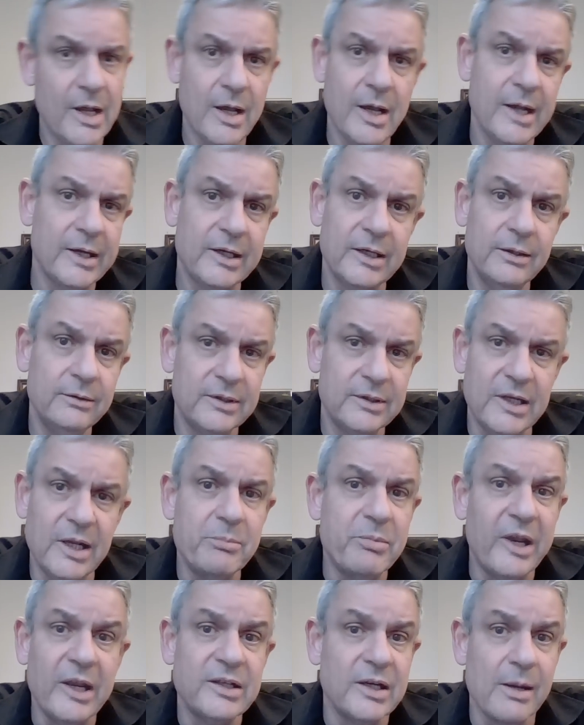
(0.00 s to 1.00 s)
I
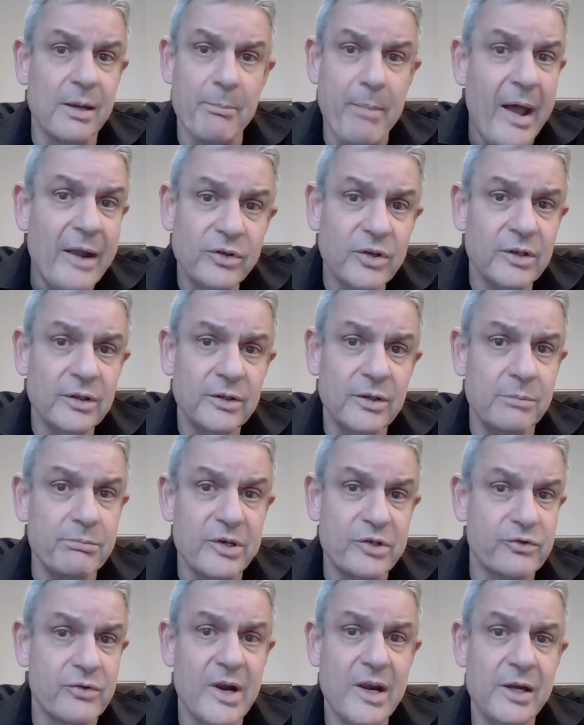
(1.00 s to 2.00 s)
keep getting abandoned and
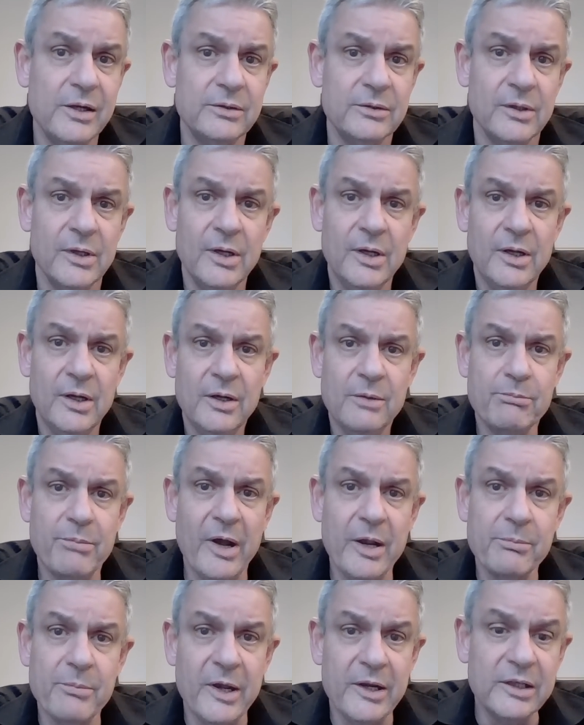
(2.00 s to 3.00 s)
betrayed
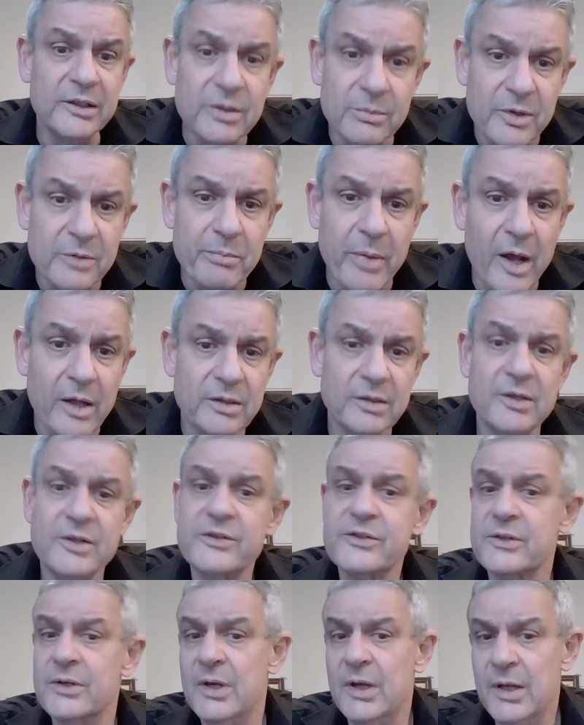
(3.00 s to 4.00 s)
by my intimate
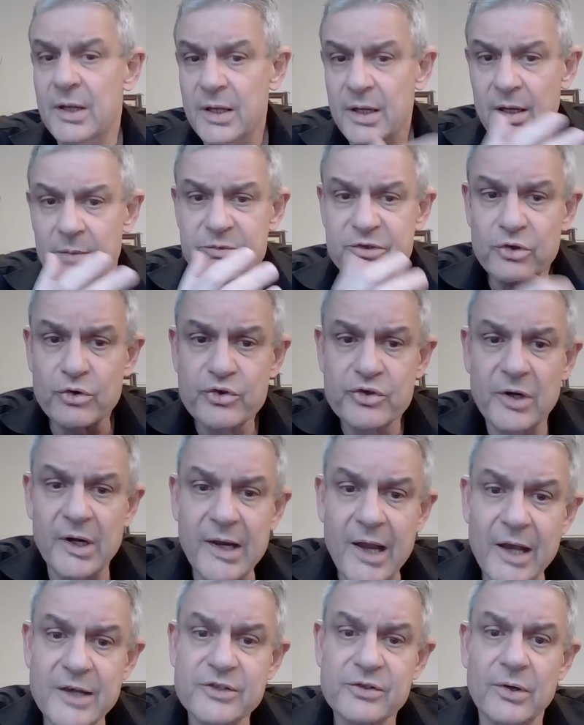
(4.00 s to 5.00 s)
partners, I'm
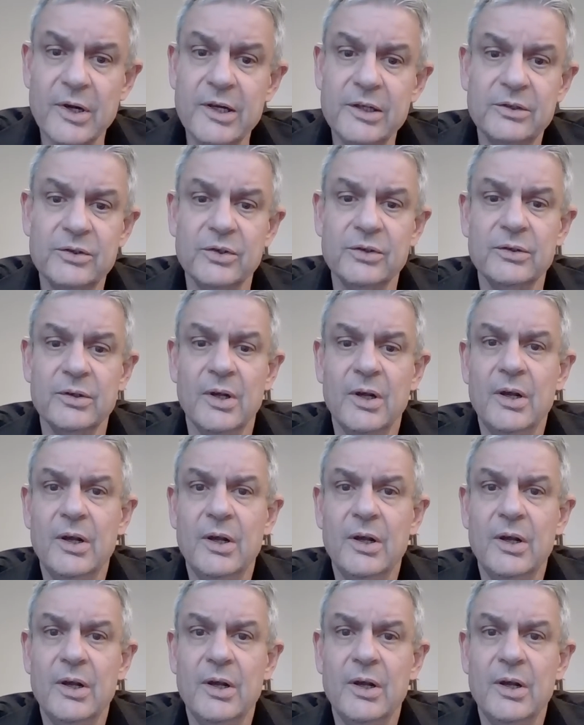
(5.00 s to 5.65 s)
socially isolated,